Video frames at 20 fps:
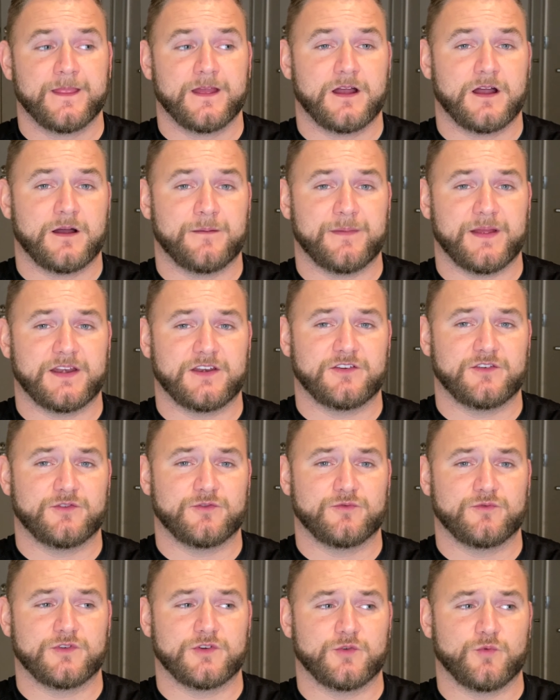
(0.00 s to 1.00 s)
um, and
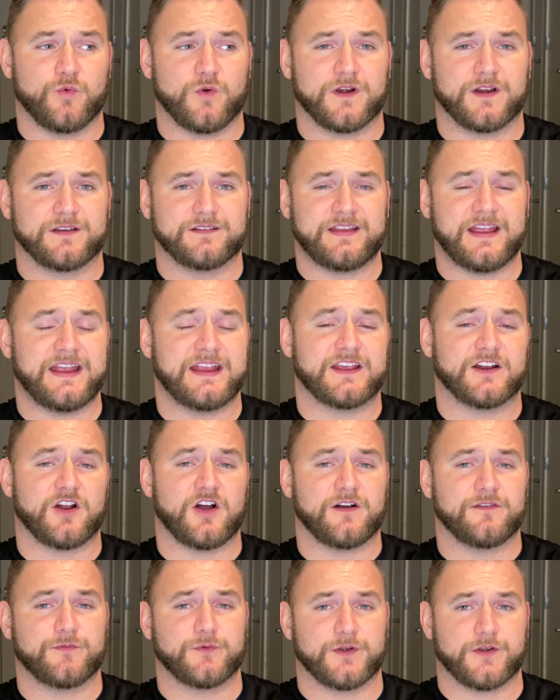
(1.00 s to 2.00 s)
you you want to take it
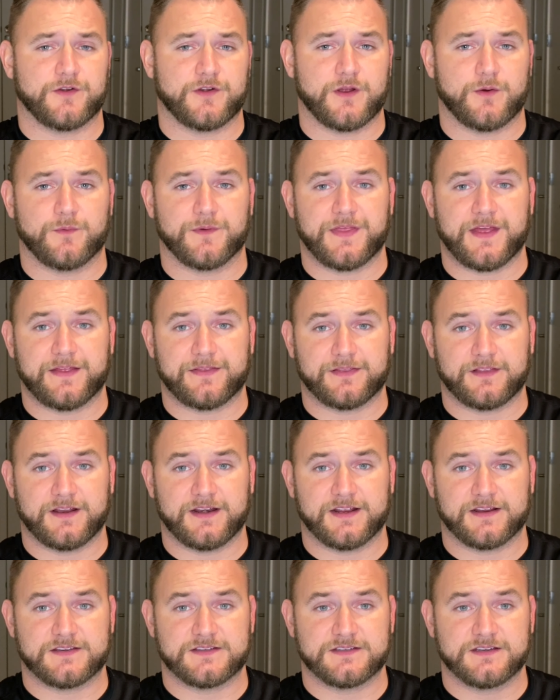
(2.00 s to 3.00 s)
off when you're done with
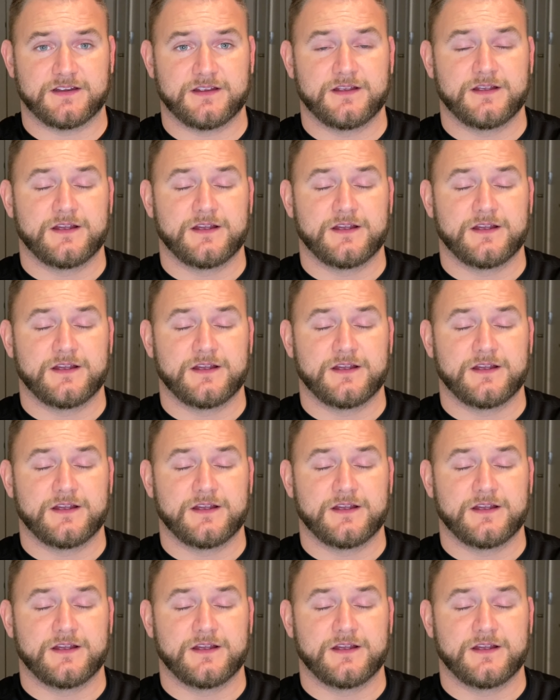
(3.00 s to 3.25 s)
athletics